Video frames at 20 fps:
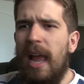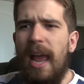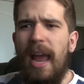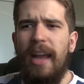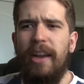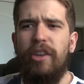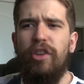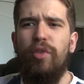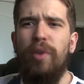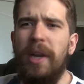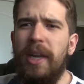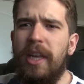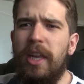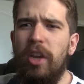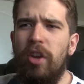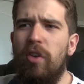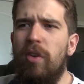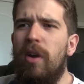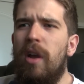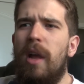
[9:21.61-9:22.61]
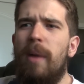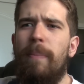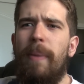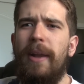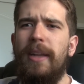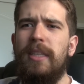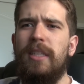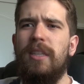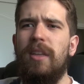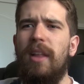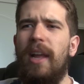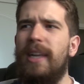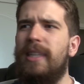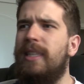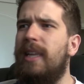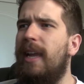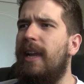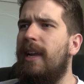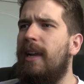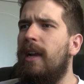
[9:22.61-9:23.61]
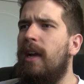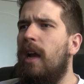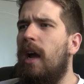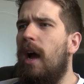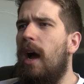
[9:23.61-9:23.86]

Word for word: and trick you by selecting,